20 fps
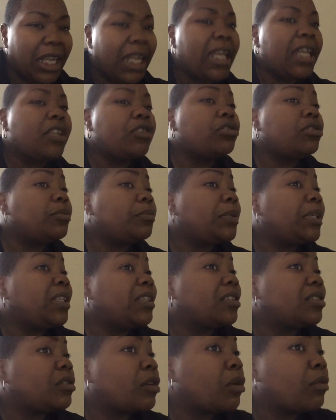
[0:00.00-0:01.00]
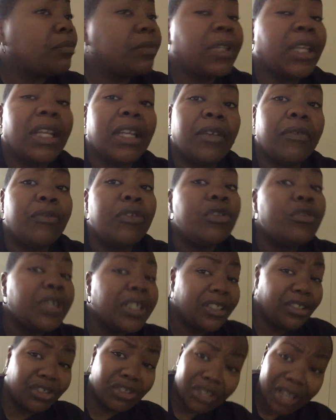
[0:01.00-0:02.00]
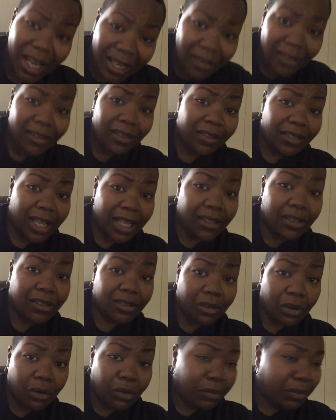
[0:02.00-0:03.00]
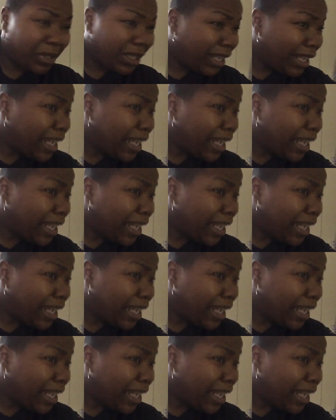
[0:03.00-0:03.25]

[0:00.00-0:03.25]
It should be soap that if you ingested that soap,